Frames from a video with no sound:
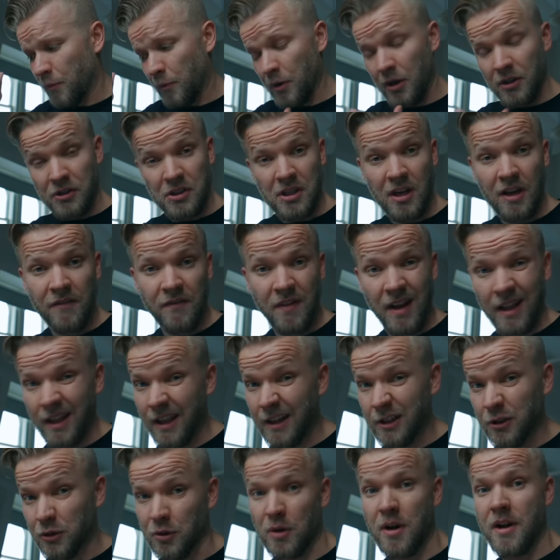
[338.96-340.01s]
We also have
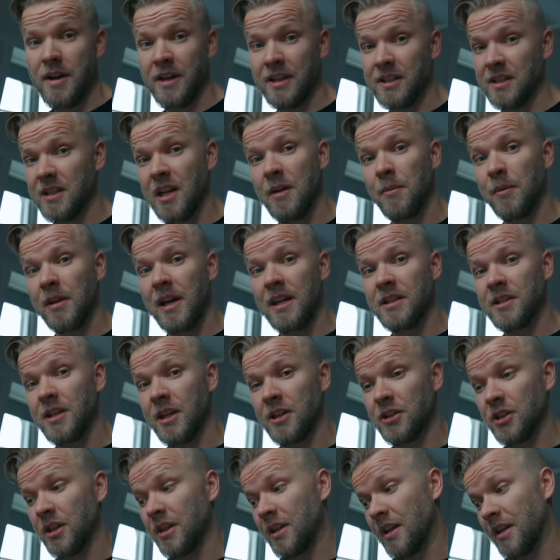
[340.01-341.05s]
electronic
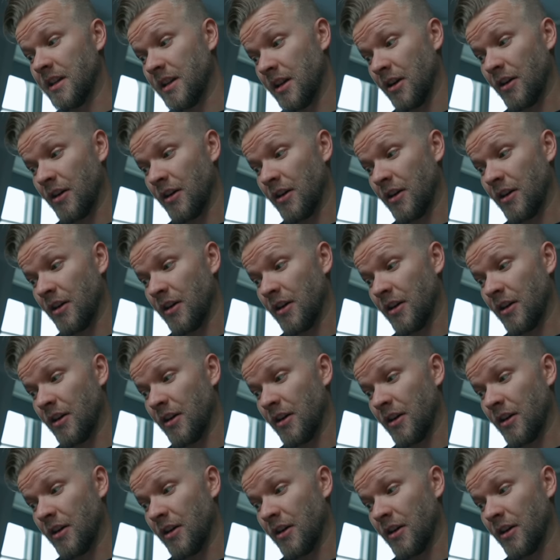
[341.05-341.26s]
stabilization in